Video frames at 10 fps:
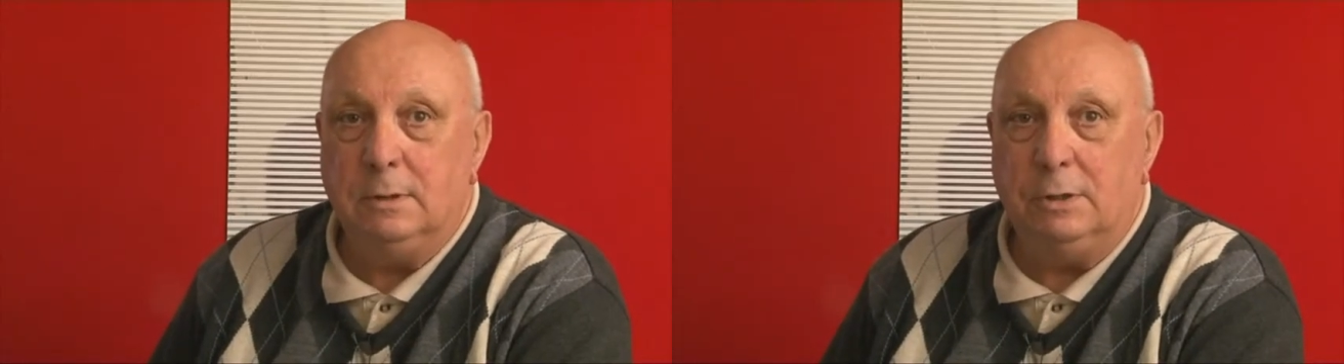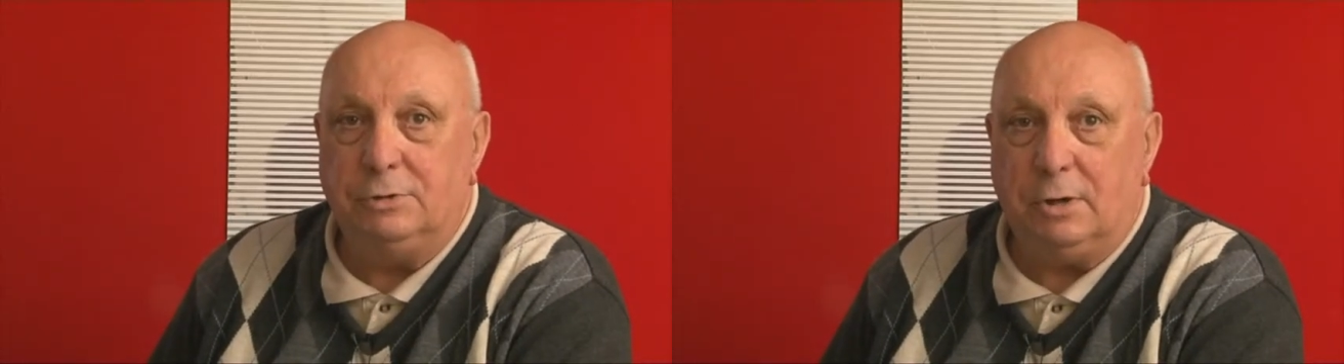
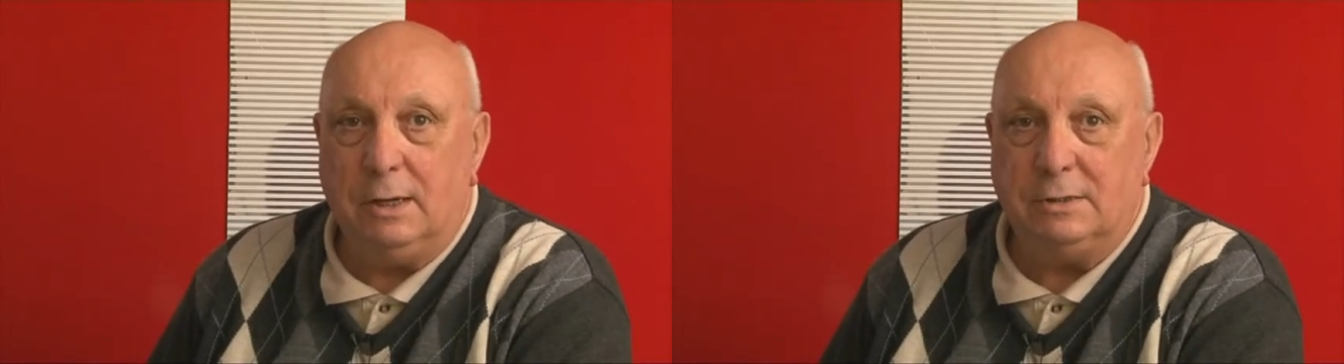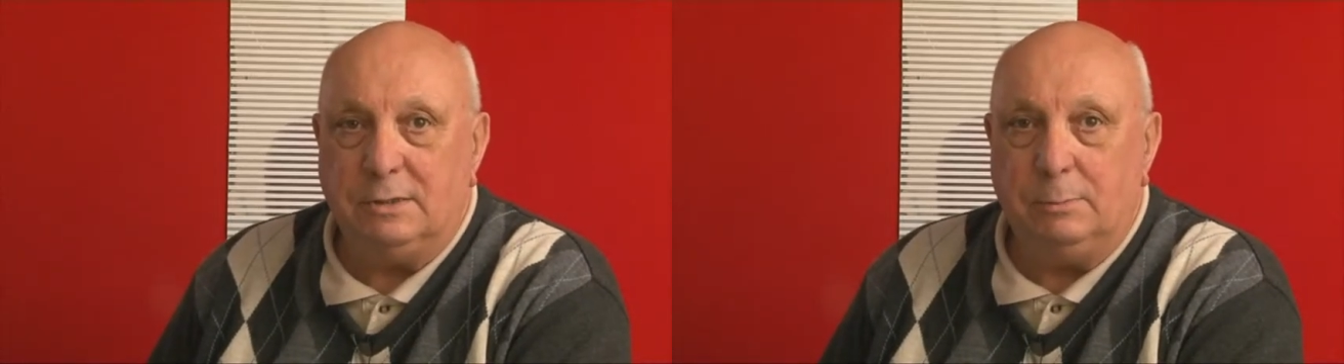Try
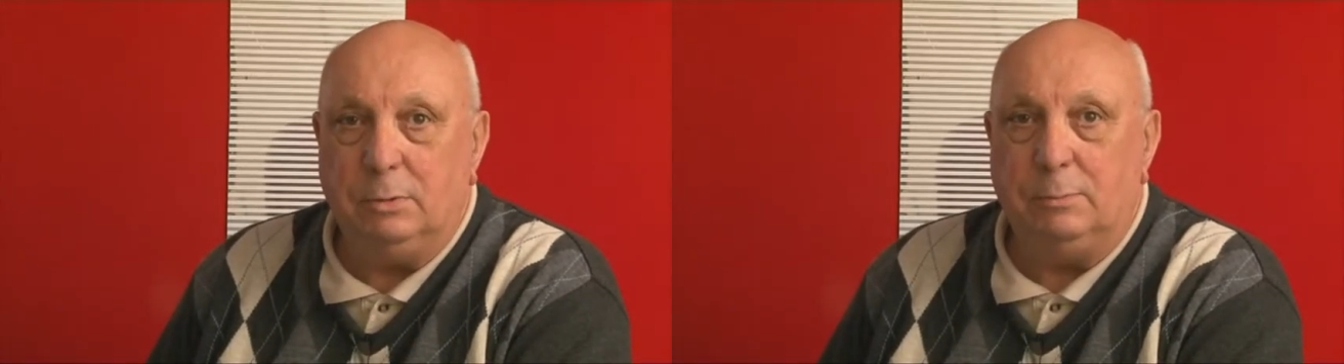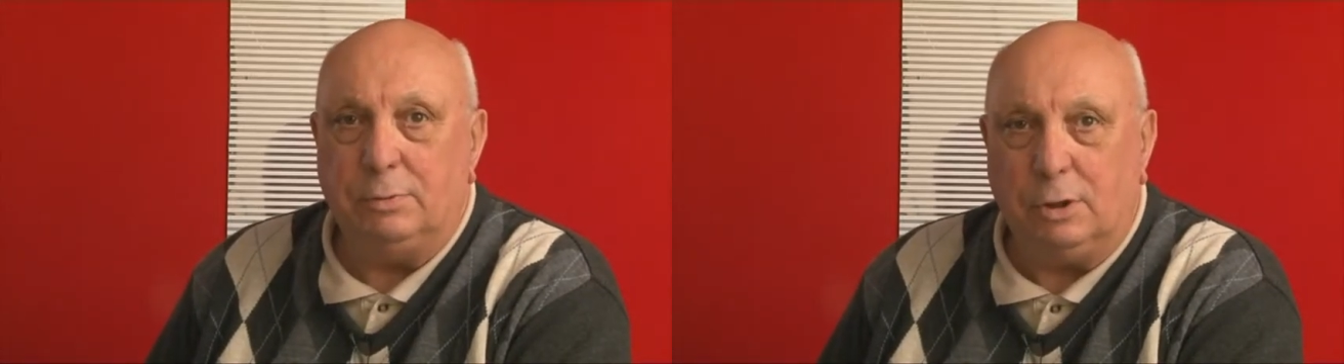a
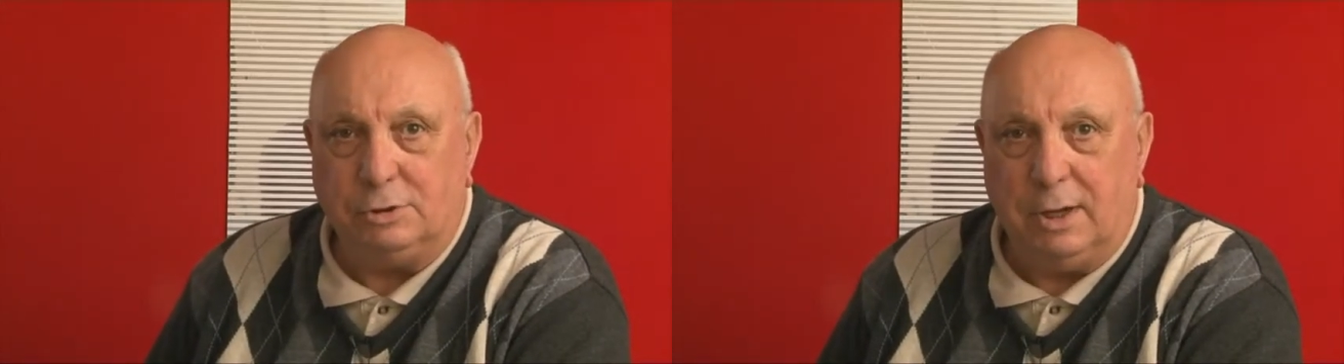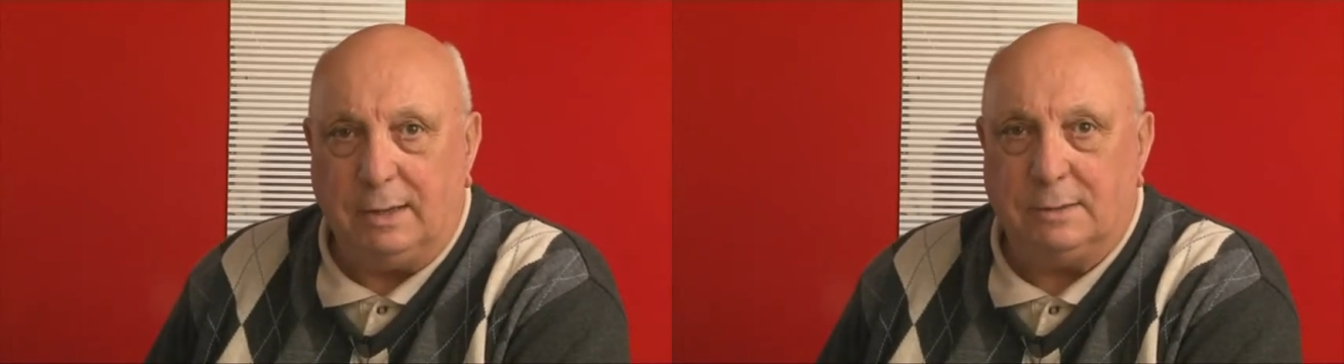simple
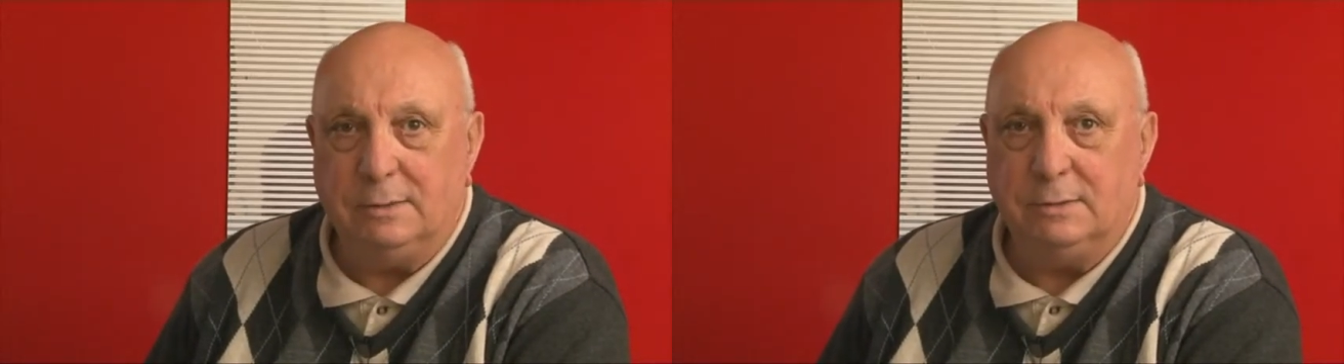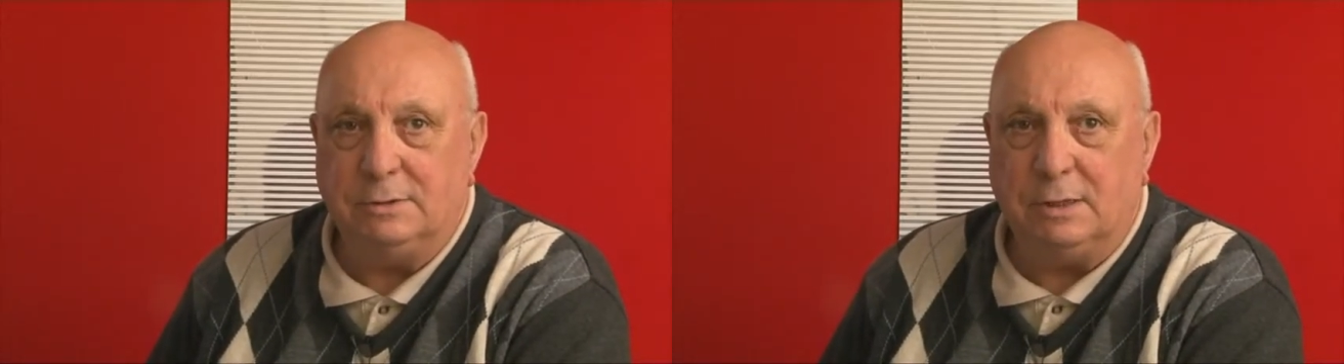project,
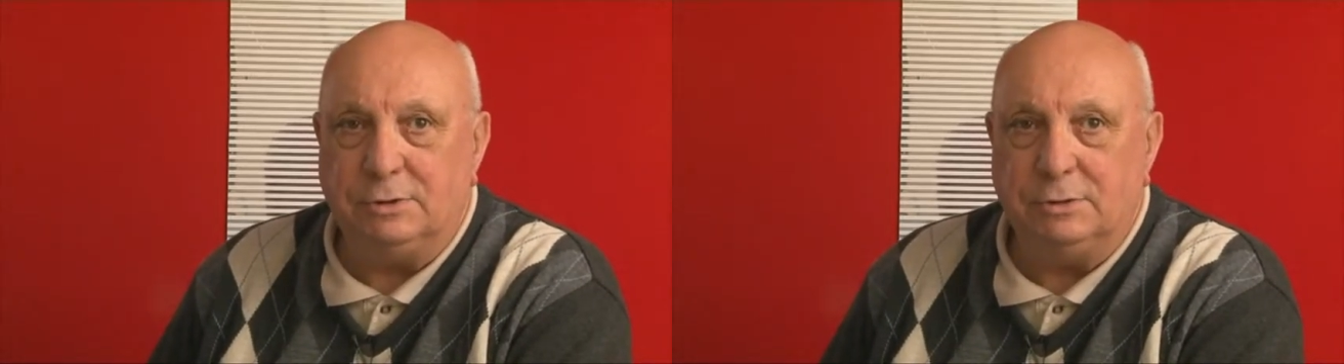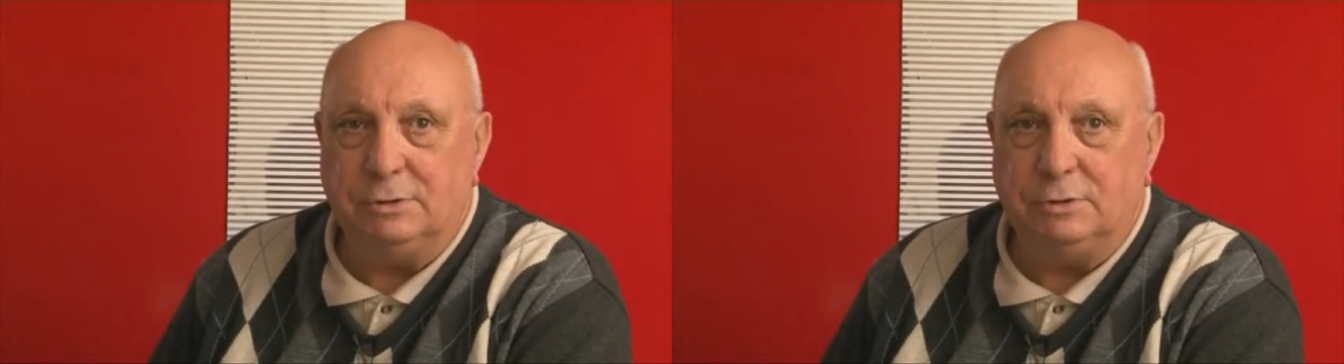such
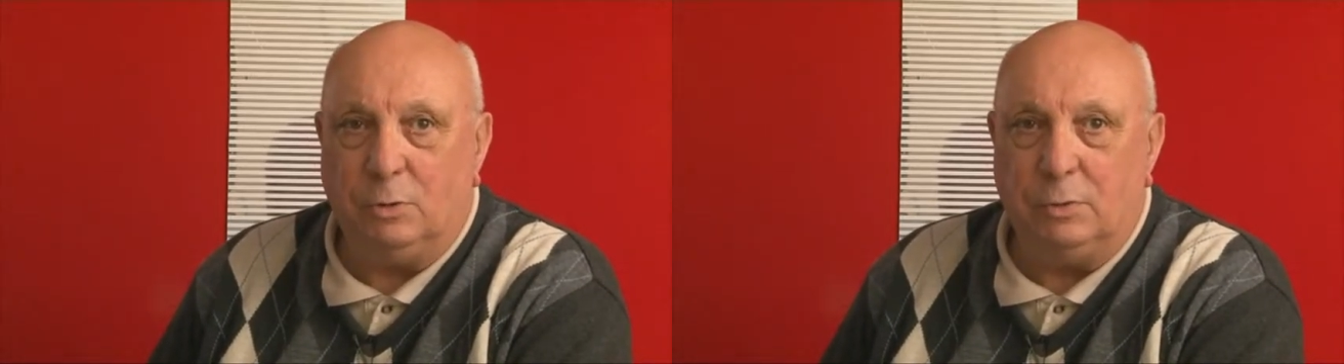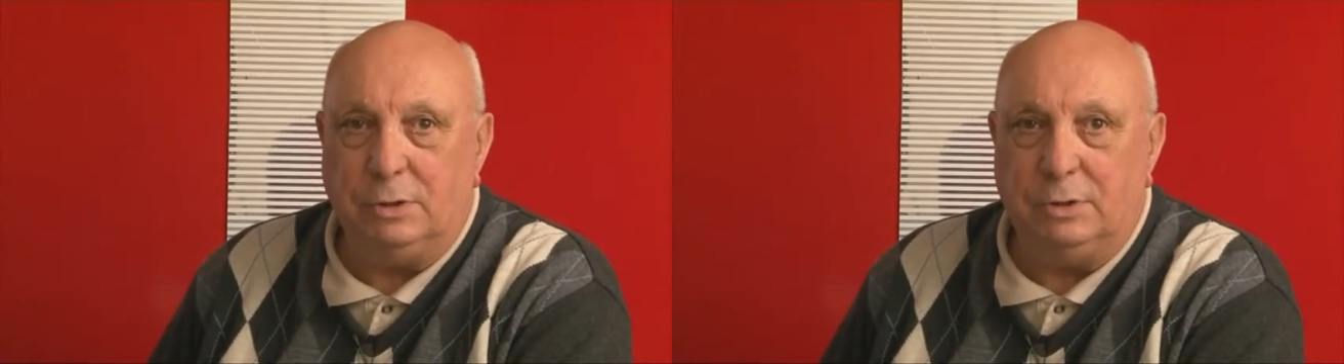as
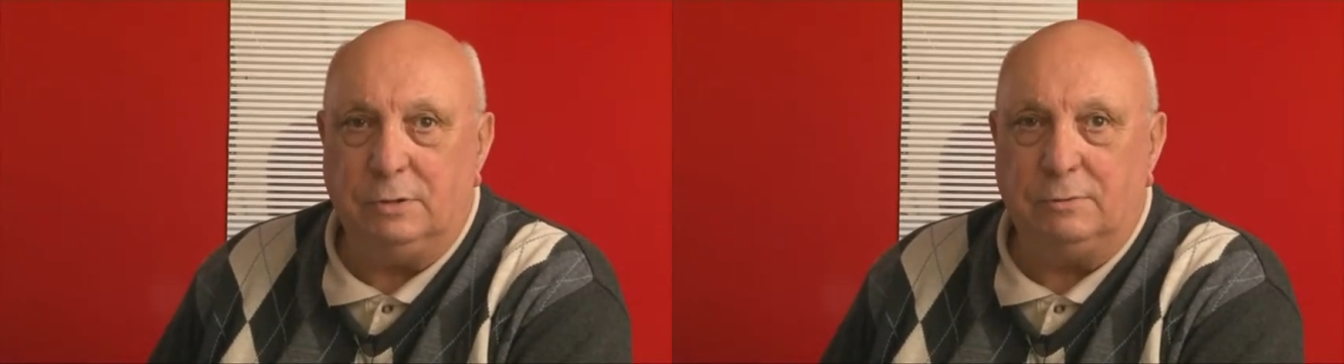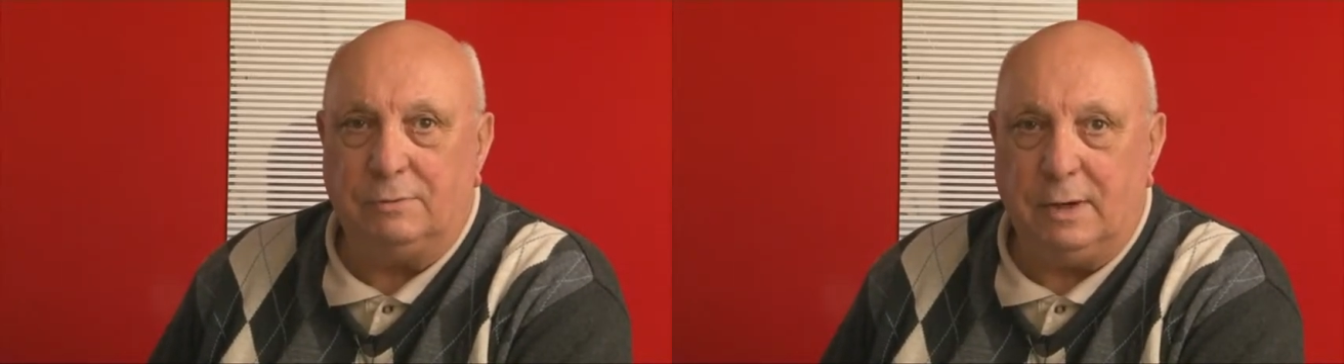talking to
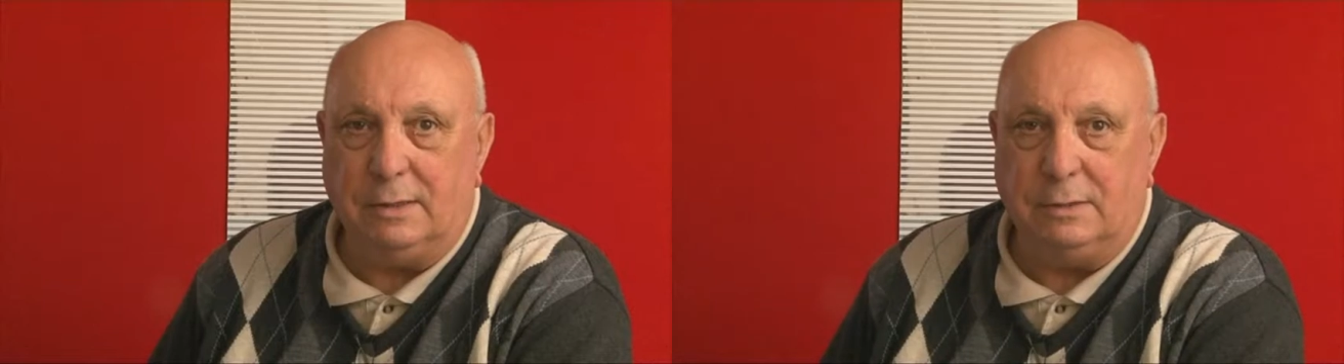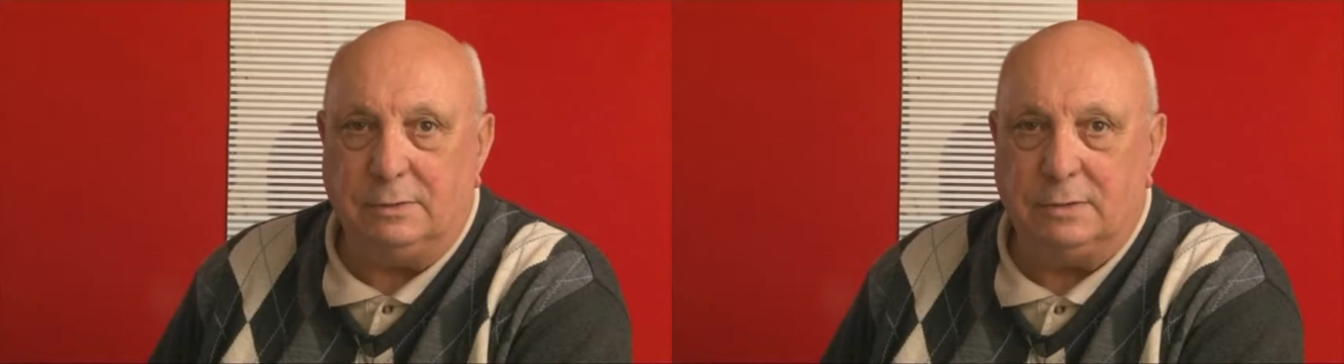your
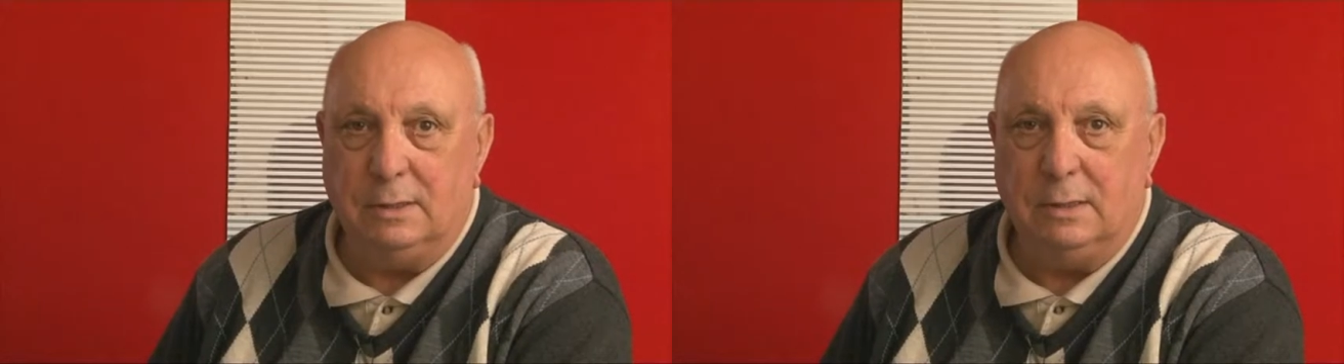friends,